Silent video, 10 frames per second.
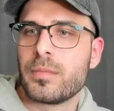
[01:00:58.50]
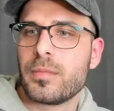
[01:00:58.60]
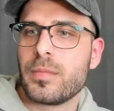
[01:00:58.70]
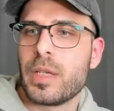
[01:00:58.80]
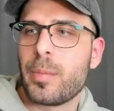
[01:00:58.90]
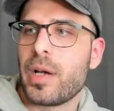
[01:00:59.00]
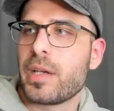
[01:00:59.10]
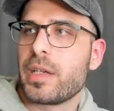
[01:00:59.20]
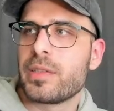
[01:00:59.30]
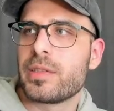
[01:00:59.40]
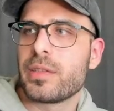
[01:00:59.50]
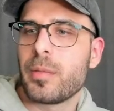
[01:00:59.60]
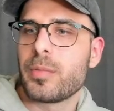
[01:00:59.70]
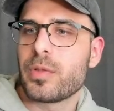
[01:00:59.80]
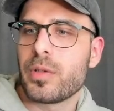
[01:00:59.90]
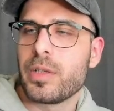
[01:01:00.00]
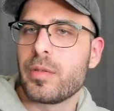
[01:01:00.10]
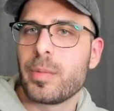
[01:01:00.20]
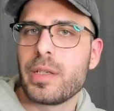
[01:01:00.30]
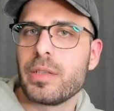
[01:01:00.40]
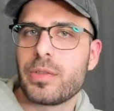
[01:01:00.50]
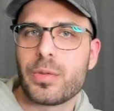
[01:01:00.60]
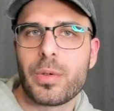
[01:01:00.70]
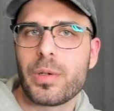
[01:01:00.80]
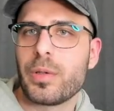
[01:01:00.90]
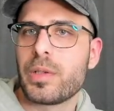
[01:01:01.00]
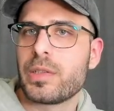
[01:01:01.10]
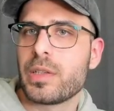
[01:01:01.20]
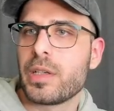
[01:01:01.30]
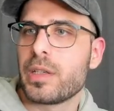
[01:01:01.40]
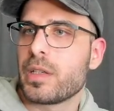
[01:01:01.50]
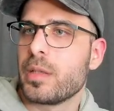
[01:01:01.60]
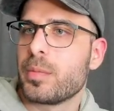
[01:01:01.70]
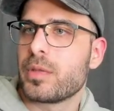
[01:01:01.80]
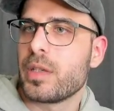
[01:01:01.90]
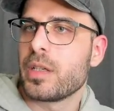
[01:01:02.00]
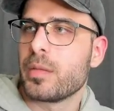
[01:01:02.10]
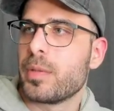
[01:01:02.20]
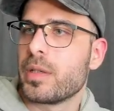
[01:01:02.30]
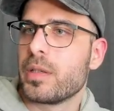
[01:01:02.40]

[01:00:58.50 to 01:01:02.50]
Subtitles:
Yeah, but I guess, I'm sorry everybody, it's short notice again, I keep saying it, but